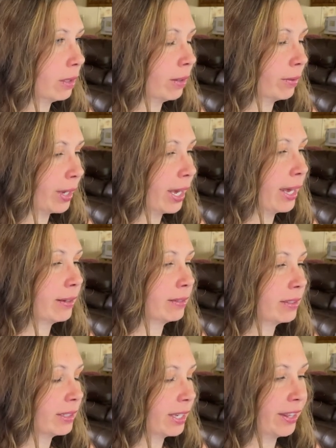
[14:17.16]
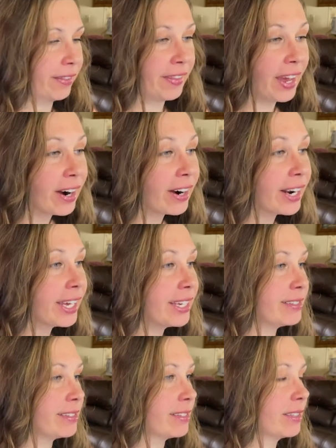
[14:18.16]
Okay, there it
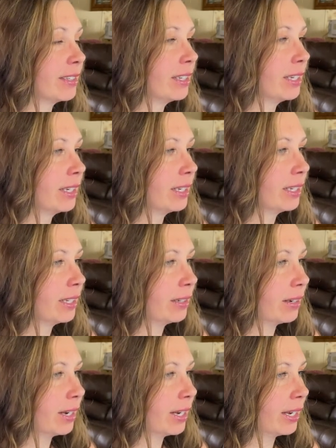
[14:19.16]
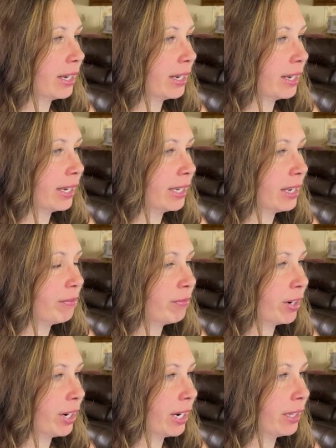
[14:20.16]
is. I keep
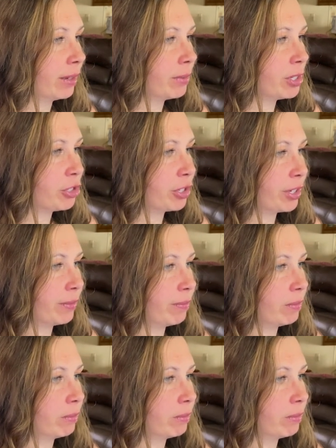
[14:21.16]
forgetting that we should.